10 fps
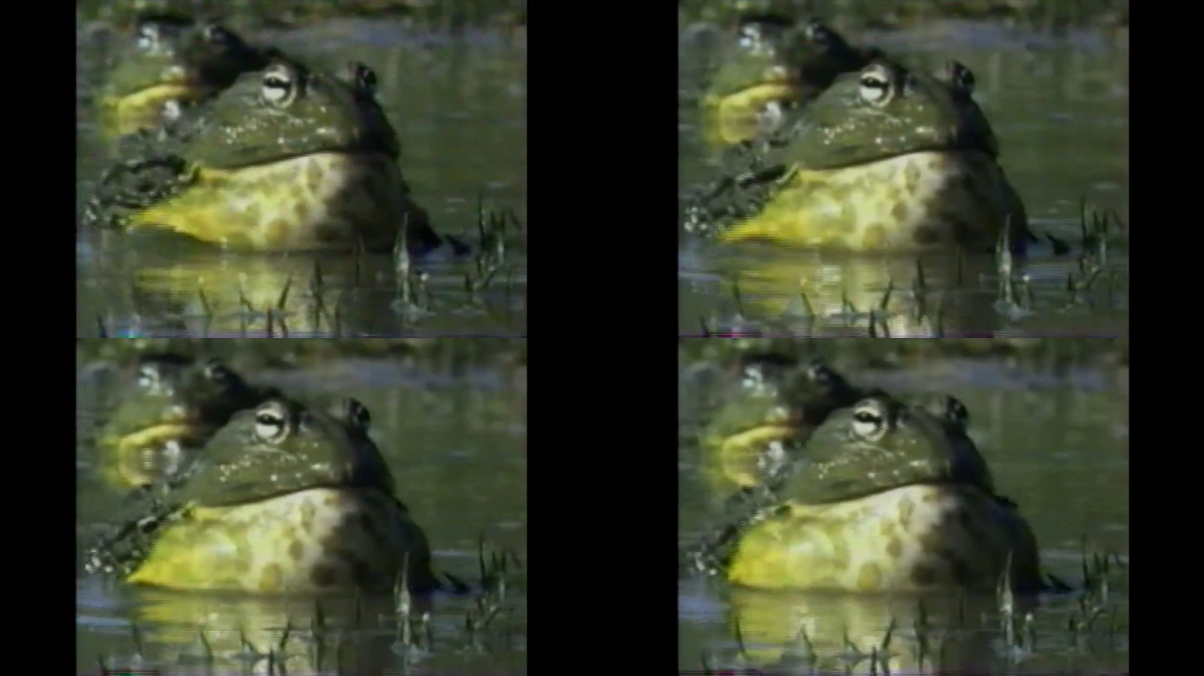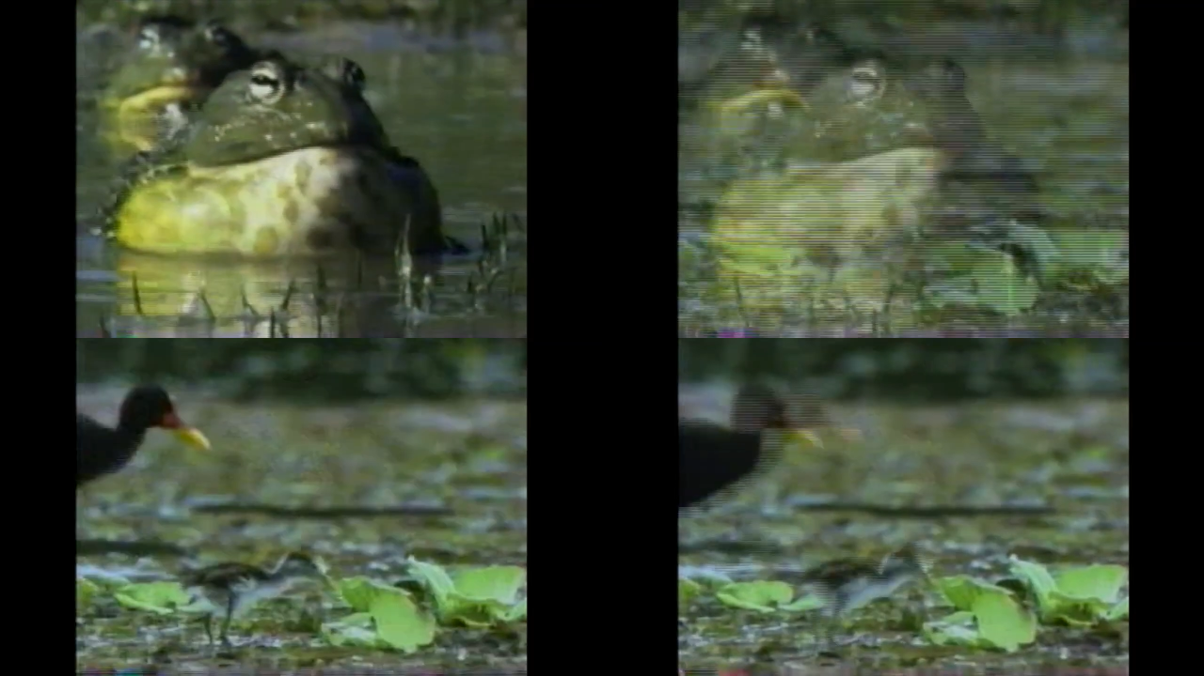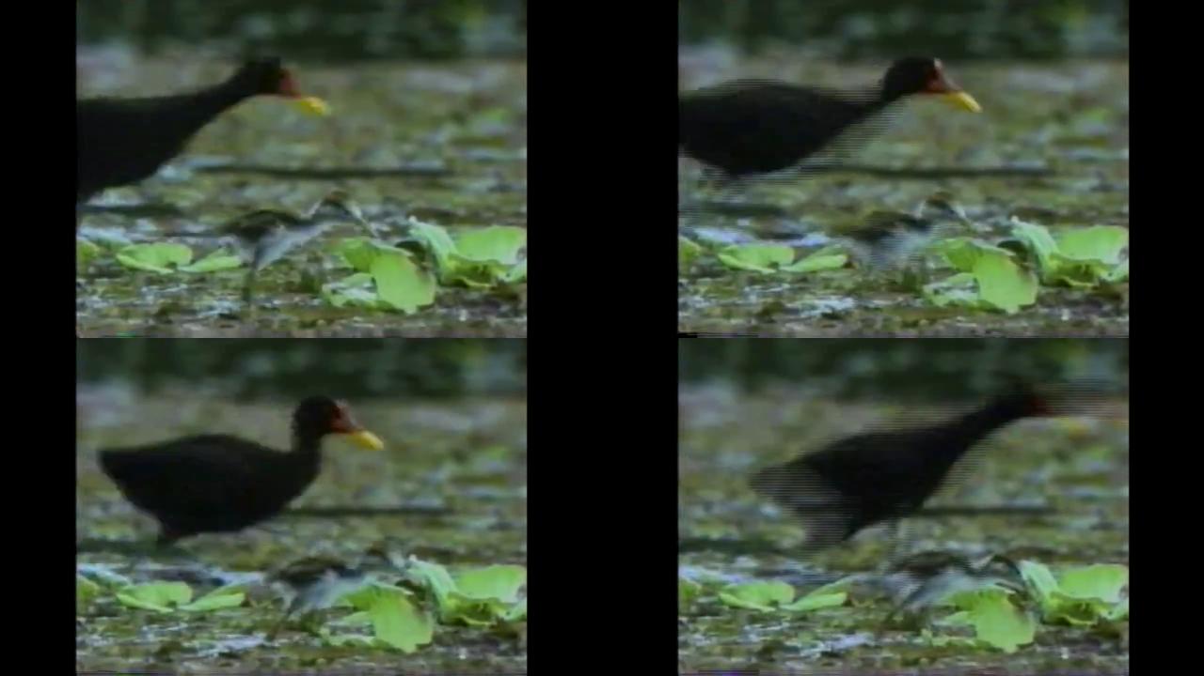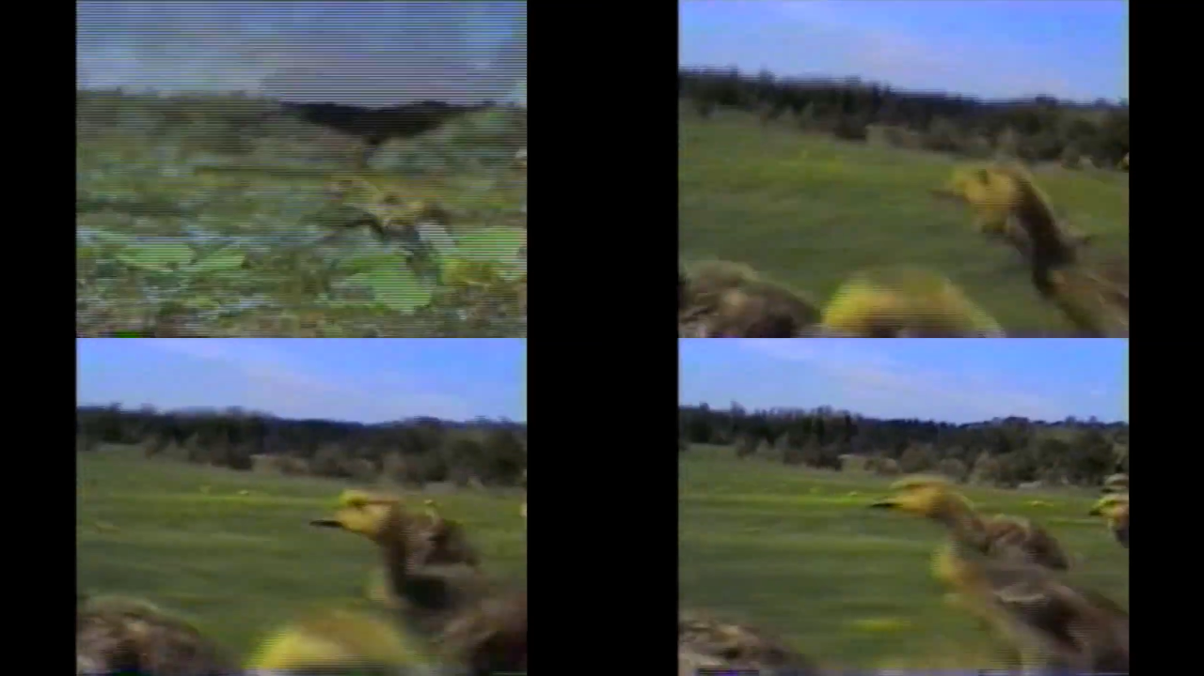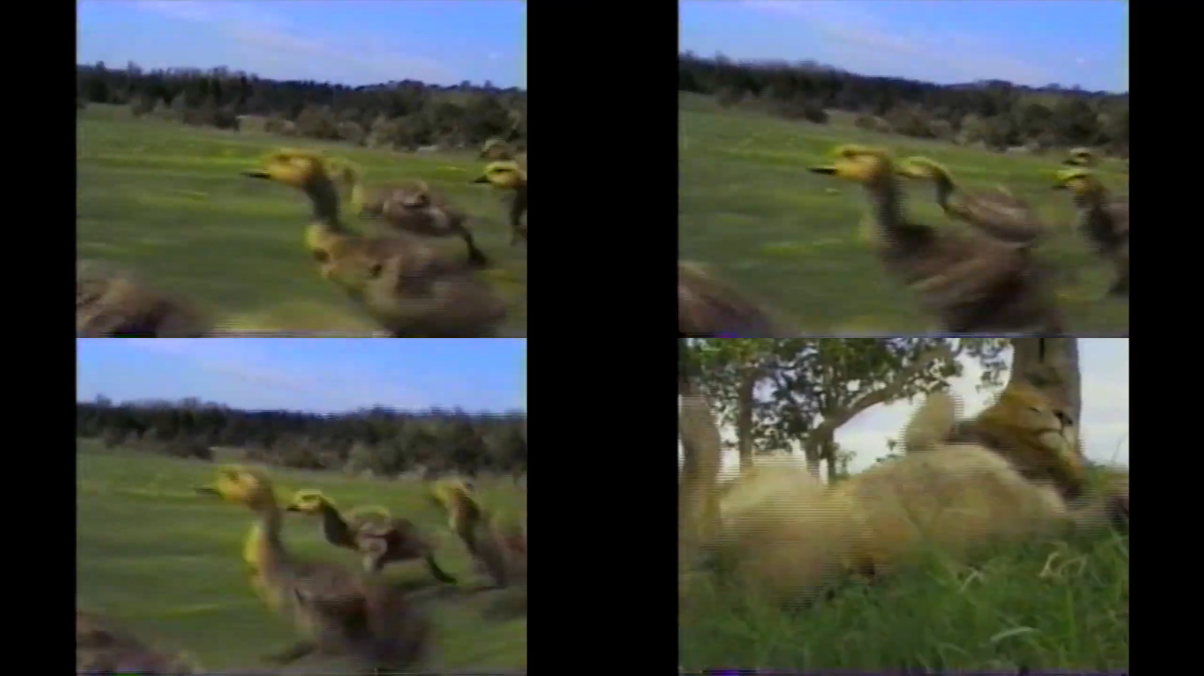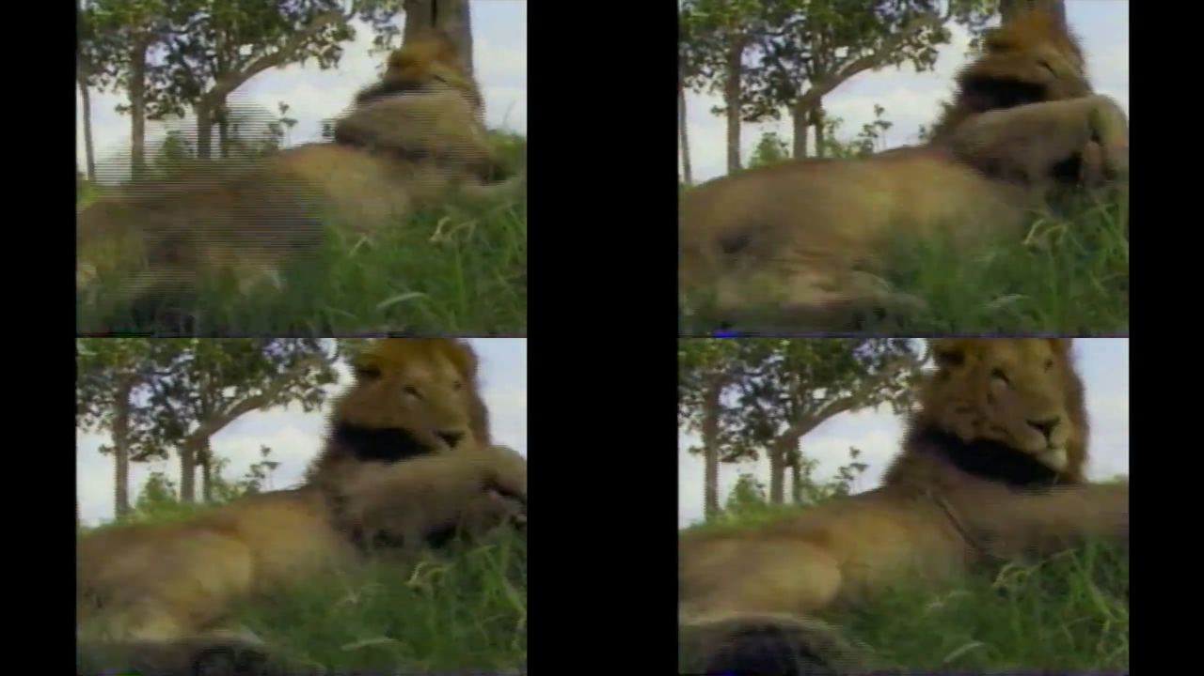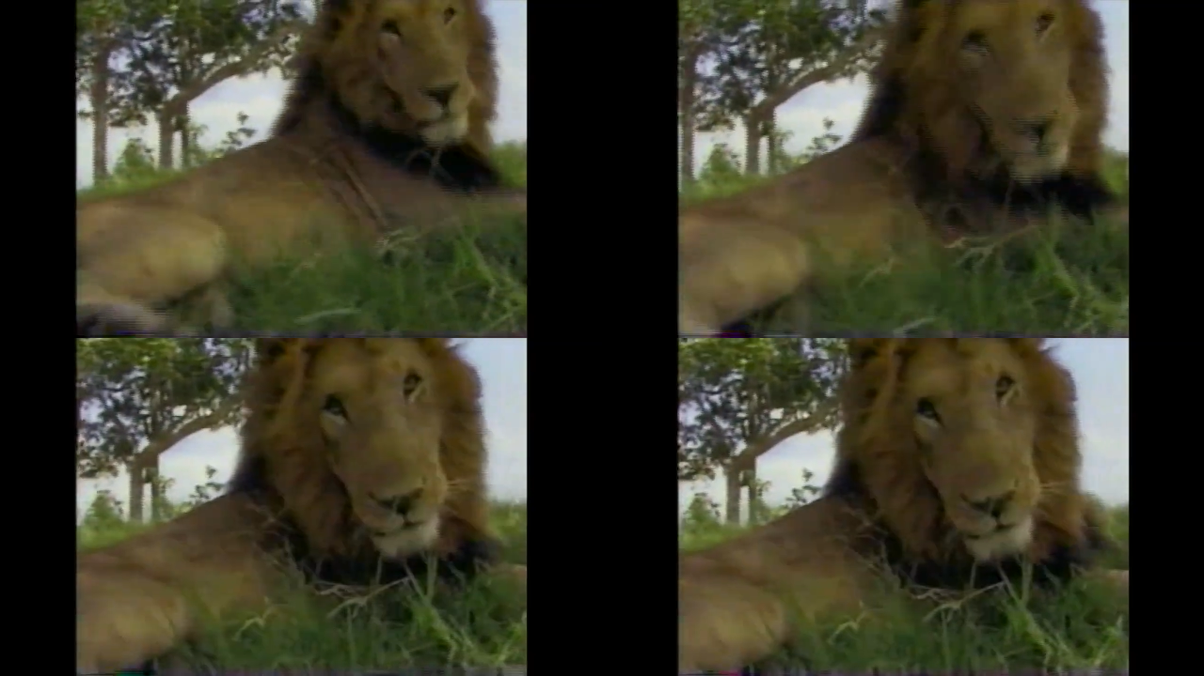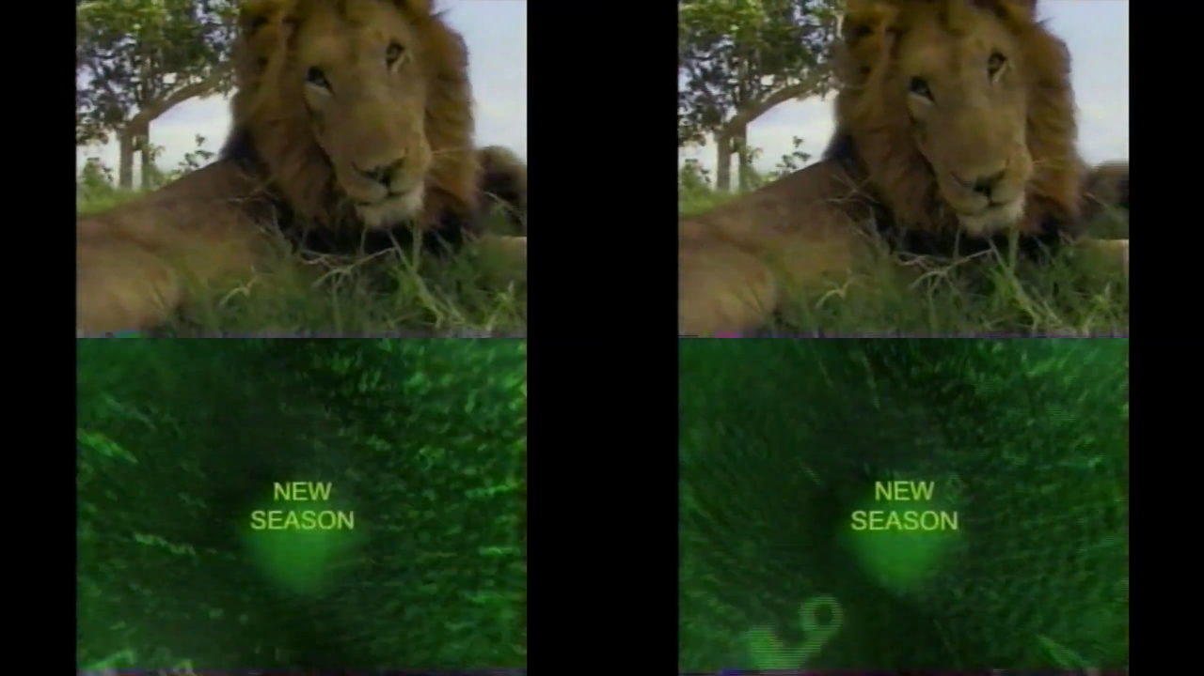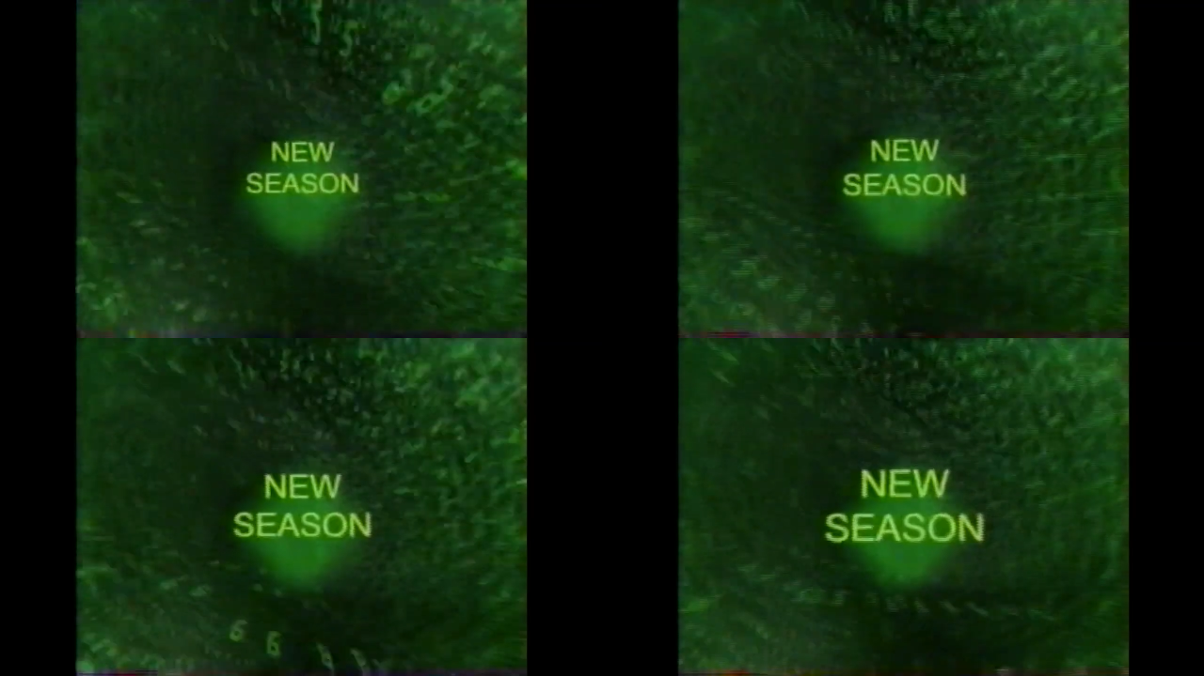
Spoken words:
[unreadable: no face in view]